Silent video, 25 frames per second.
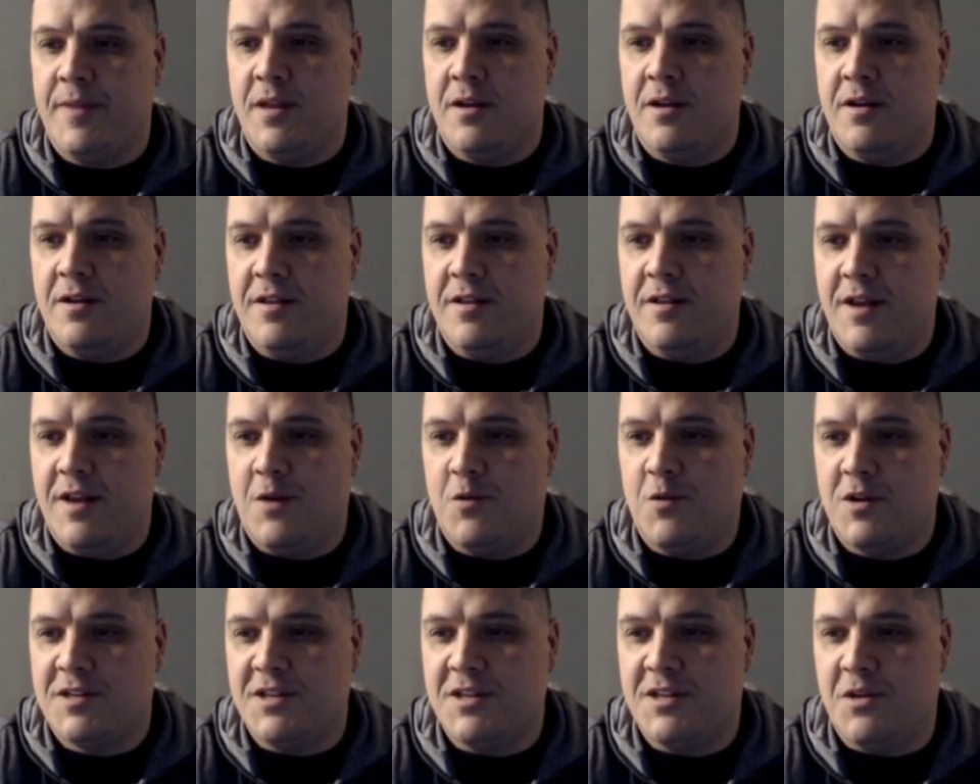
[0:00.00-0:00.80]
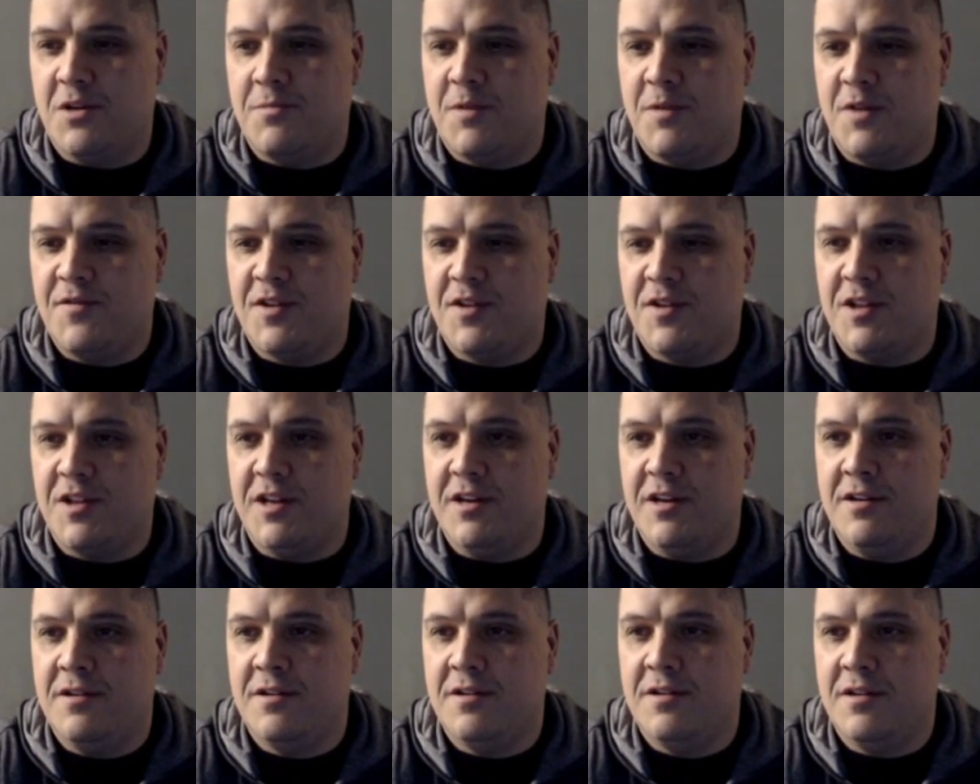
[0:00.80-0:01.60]
And that works out
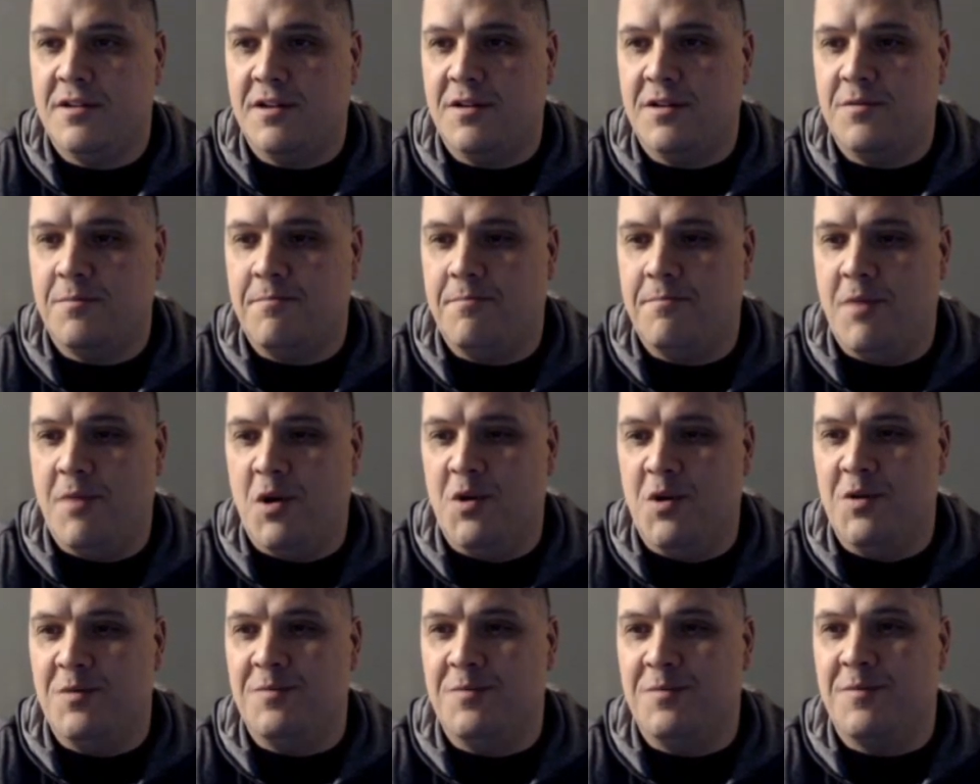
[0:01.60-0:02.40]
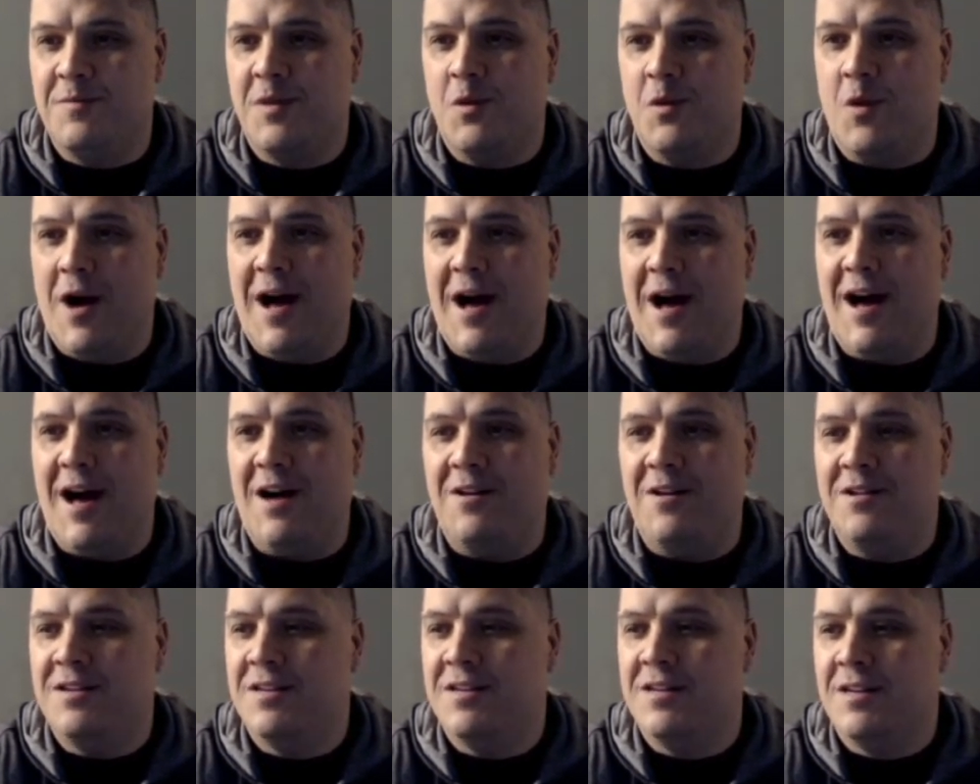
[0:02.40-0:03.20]
perfectly. Boom.
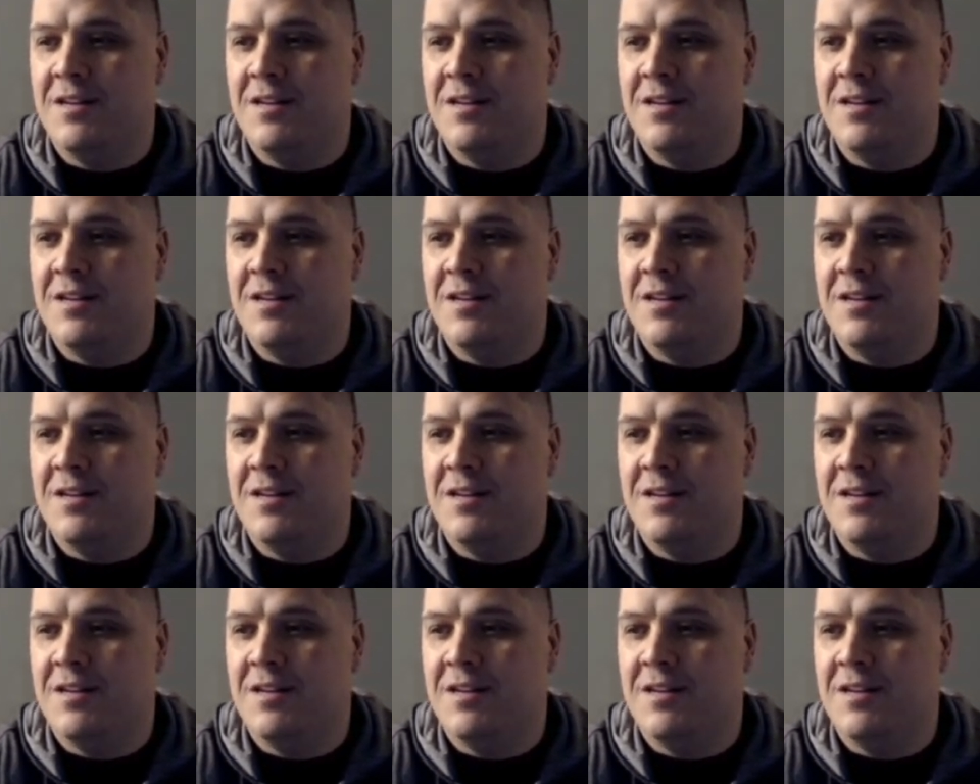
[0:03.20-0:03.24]
Wow.